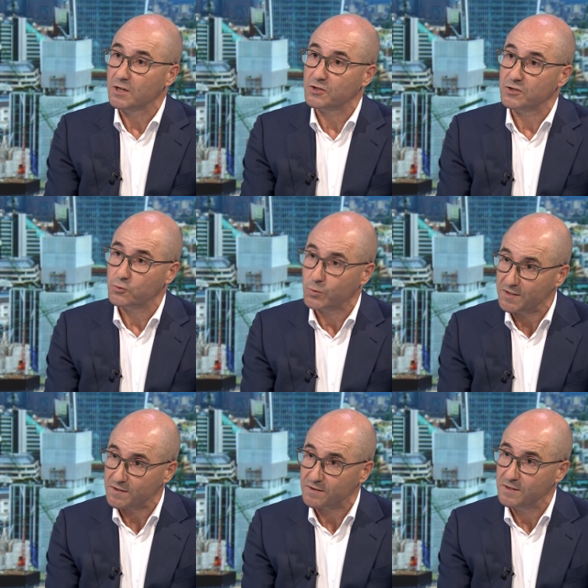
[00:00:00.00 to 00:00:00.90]

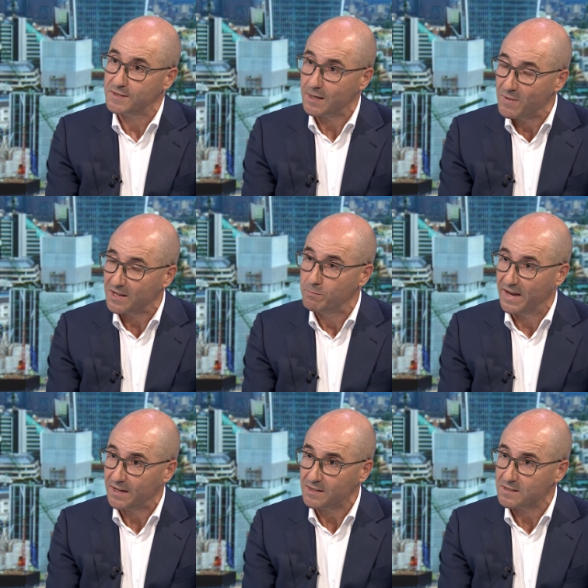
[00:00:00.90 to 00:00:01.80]
Swiss systemic
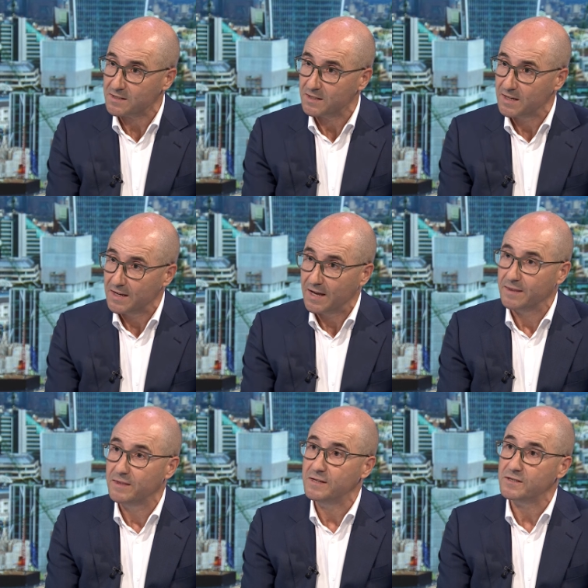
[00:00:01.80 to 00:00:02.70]
banks,
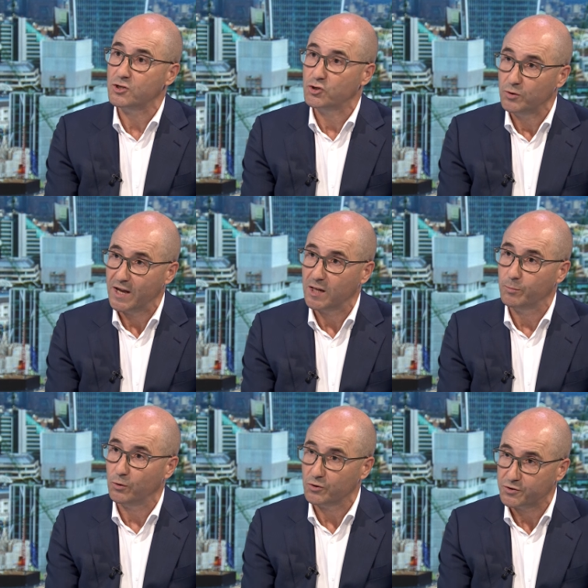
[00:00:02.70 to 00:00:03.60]
and this should help
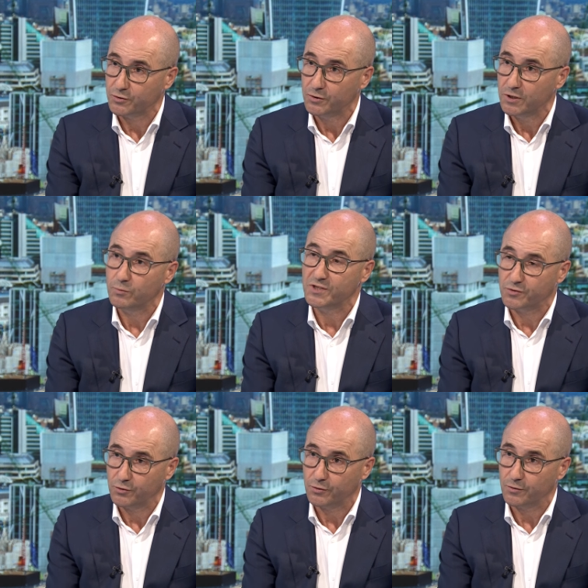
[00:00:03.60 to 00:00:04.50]
also
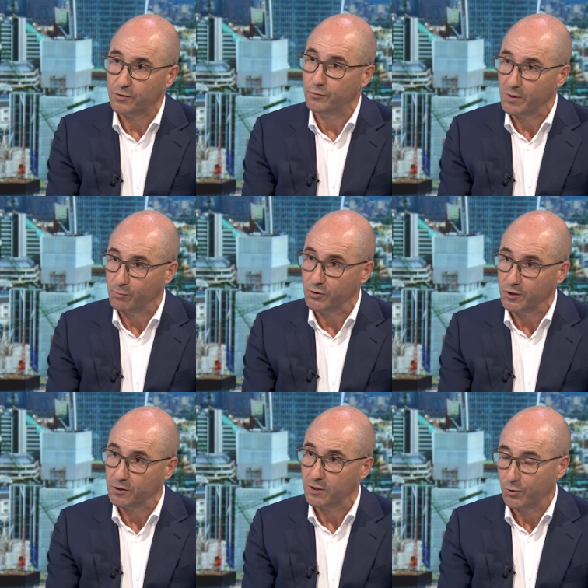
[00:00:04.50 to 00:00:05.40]
restore the
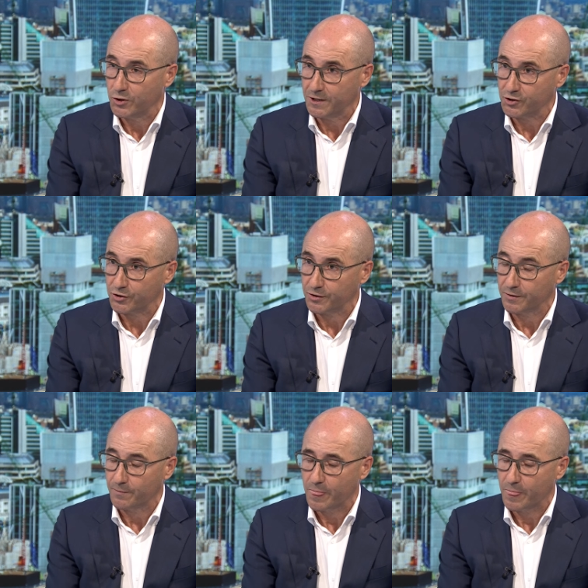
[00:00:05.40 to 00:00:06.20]
reputa- reputation.